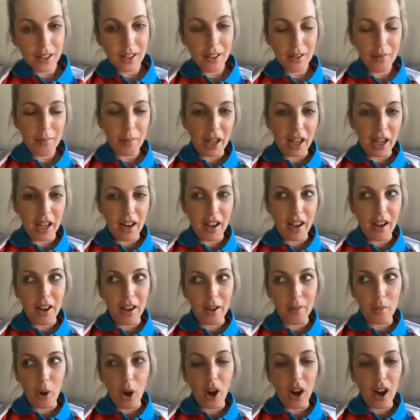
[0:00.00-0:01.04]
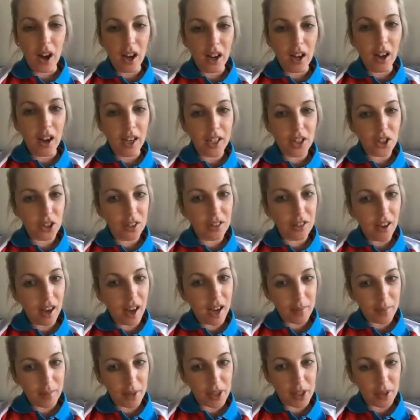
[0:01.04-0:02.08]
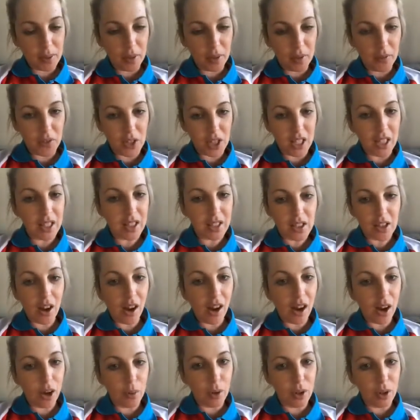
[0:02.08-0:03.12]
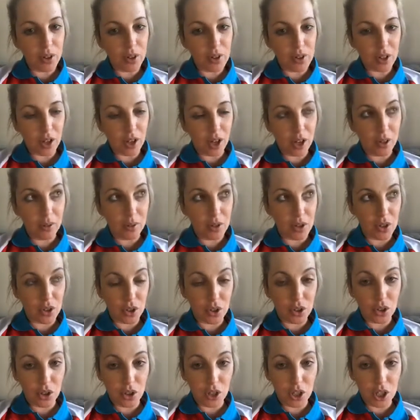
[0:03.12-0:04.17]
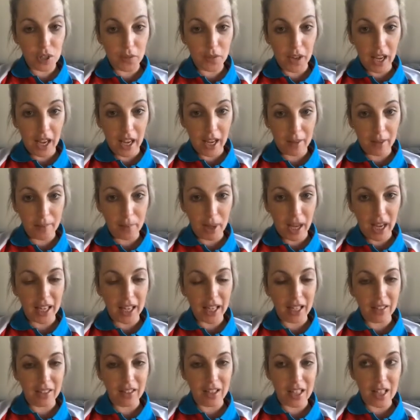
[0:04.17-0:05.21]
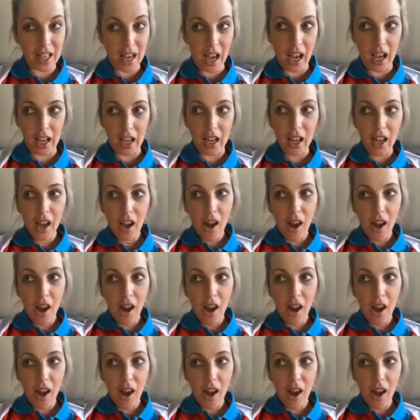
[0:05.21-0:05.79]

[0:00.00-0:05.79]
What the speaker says: But I do like my Swifties. I was a huge fan back in the day.